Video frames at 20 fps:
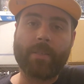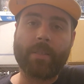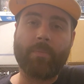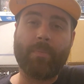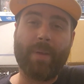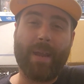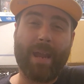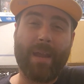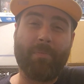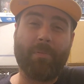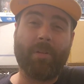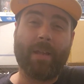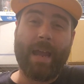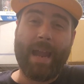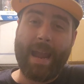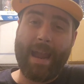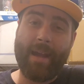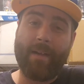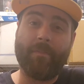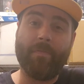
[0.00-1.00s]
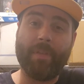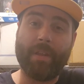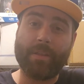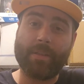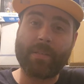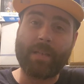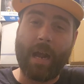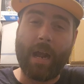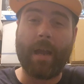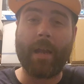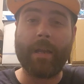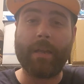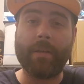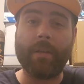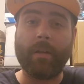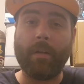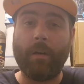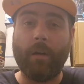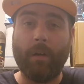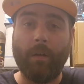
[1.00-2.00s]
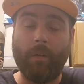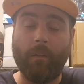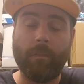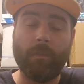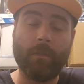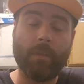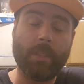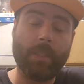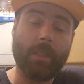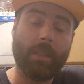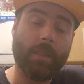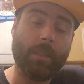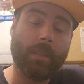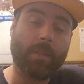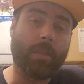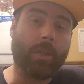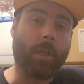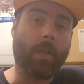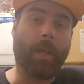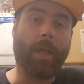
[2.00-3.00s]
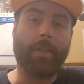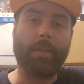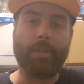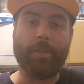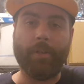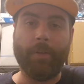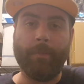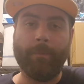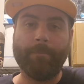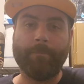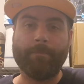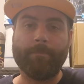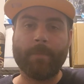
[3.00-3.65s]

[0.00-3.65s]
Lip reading: to be able to have this kind of collection.